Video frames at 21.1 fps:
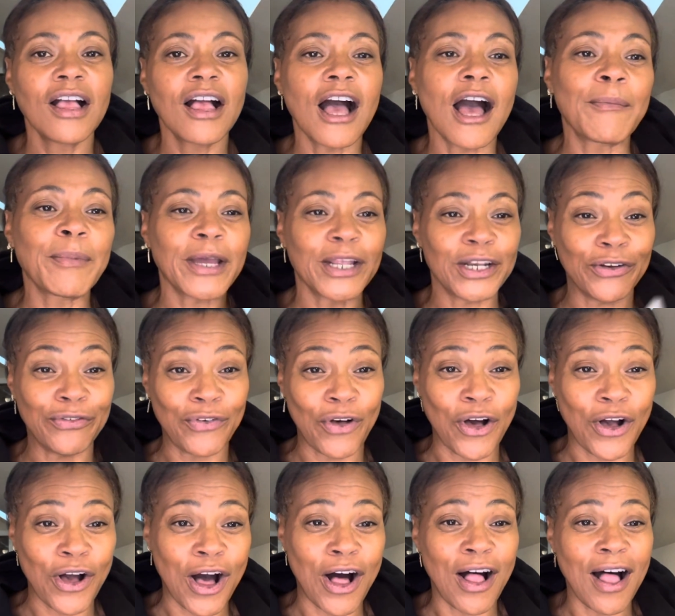getting a phone
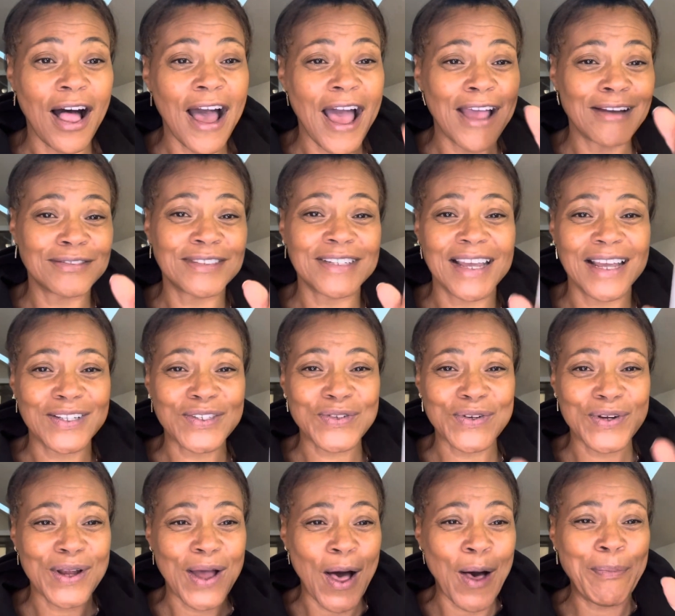call. I have to answer
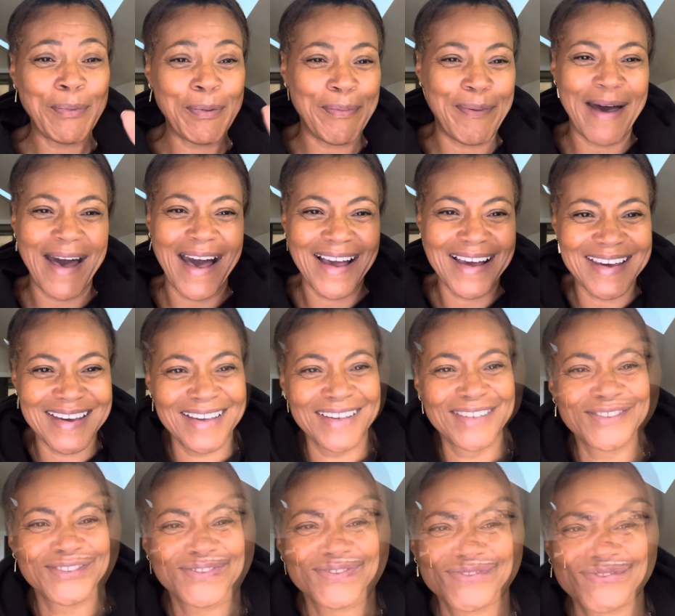it. I'll be back.
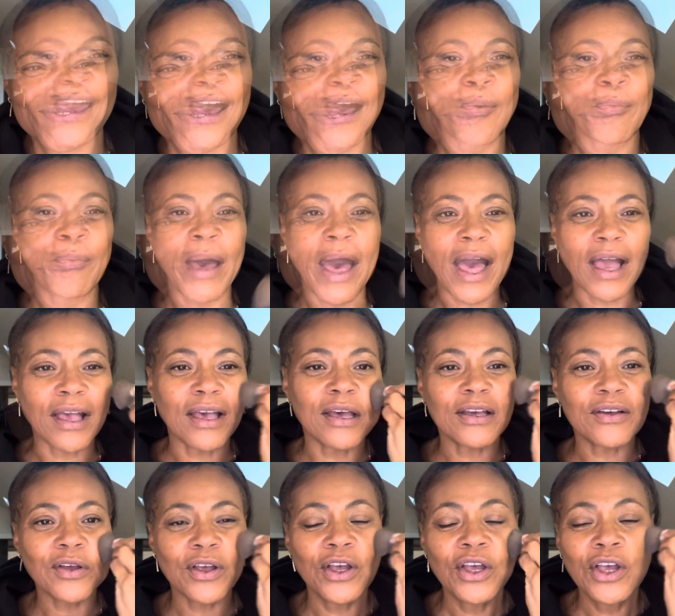Hi, I'm back.
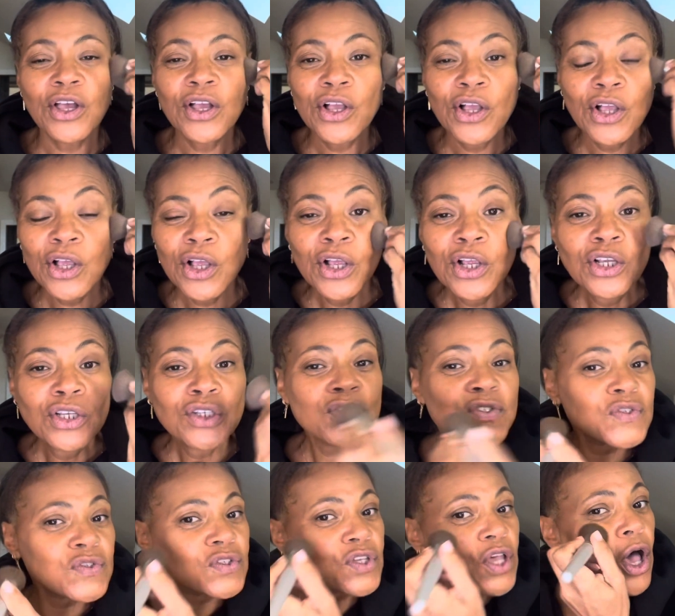
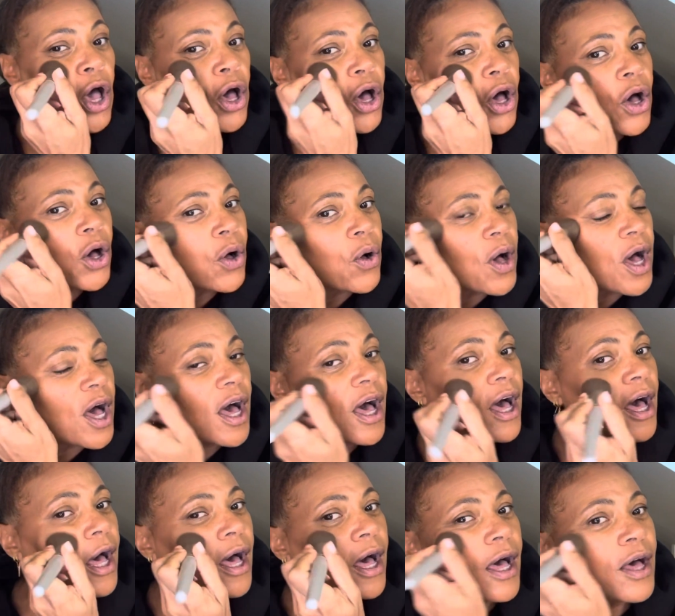
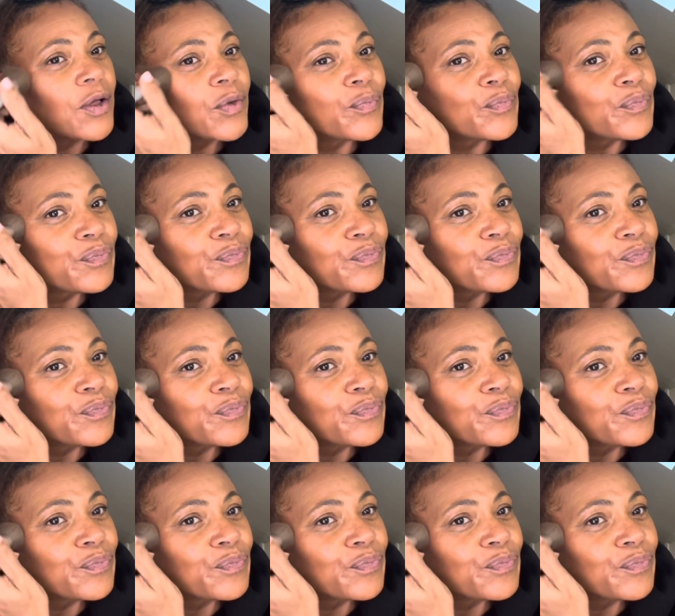So,